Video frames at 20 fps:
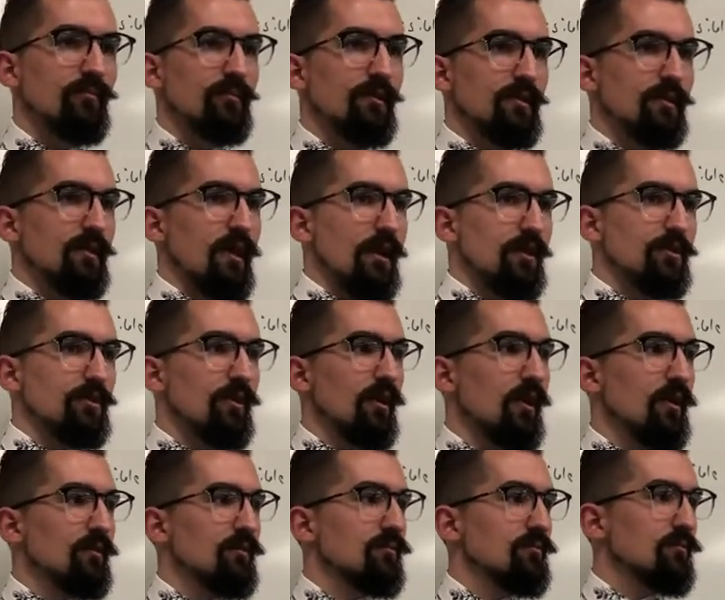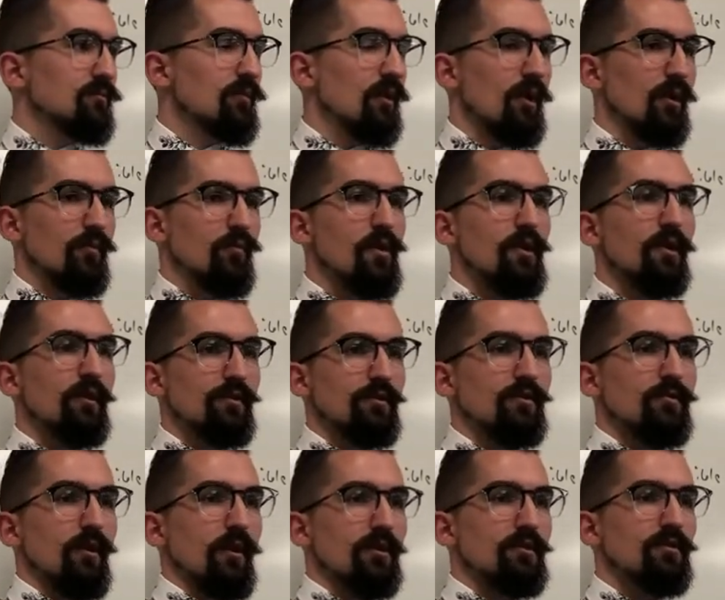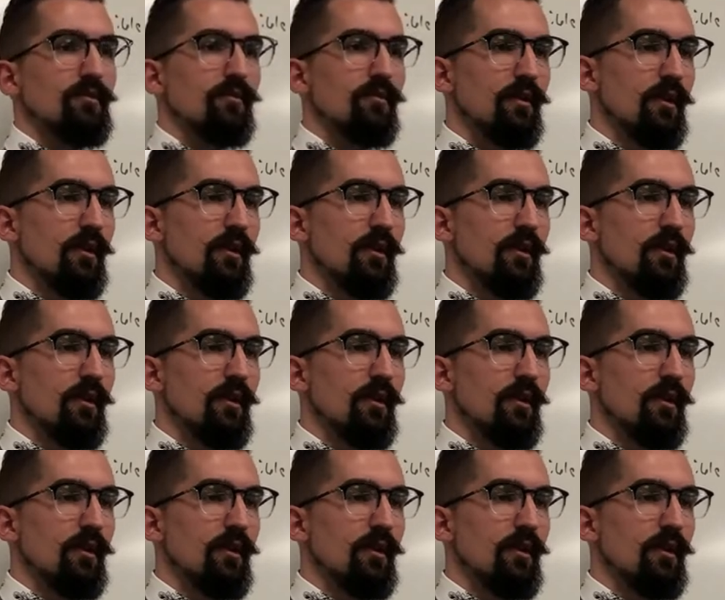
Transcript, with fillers: the section on, on Reconstruction.